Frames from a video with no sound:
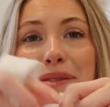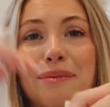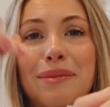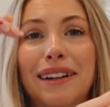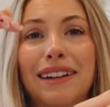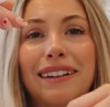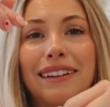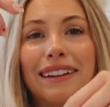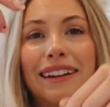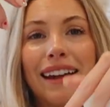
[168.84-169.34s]

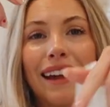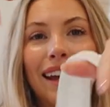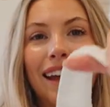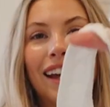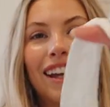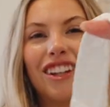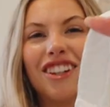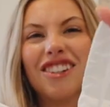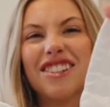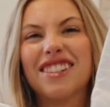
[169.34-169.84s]
but
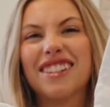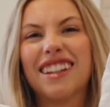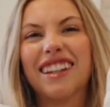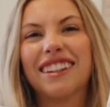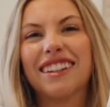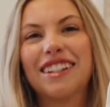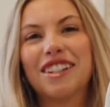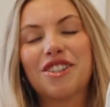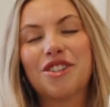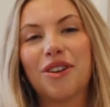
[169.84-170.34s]
you'll see
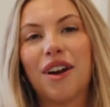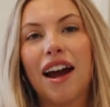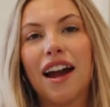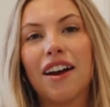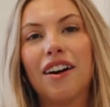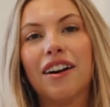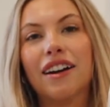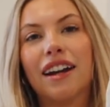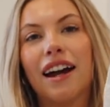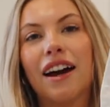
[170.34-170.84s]
in the try
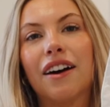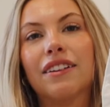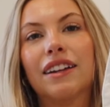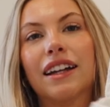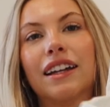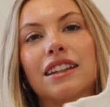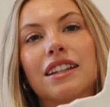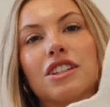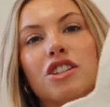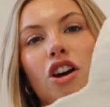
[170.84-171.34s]
on how
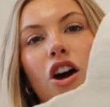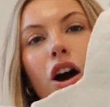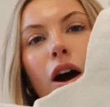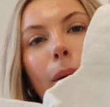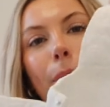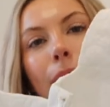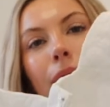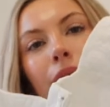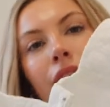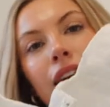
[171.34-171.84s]
like the
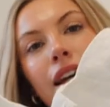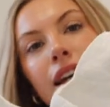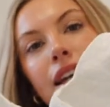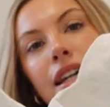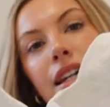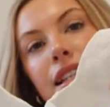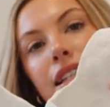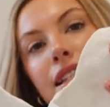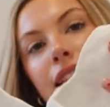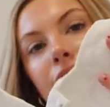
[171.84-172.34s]
top
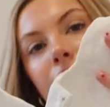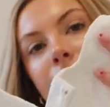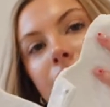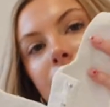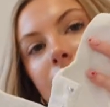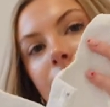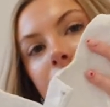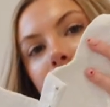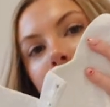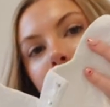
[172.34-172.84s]

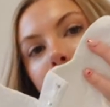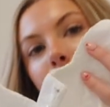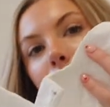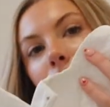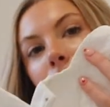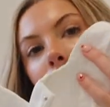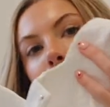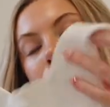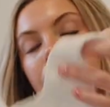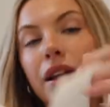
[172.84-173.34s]
sits in the
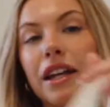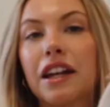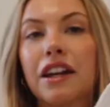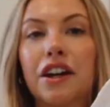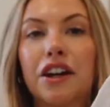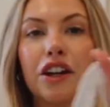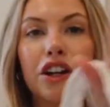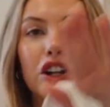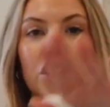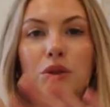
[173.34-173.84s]
bottom, like
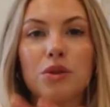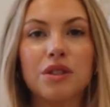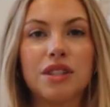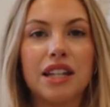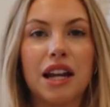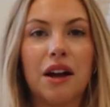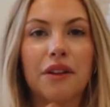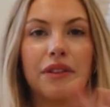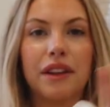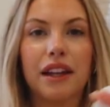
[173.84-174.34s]
goes
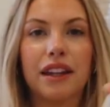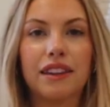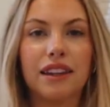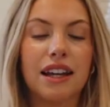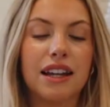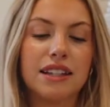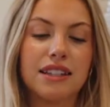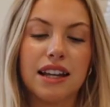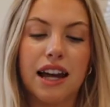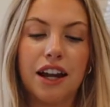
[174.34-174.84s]
down like this.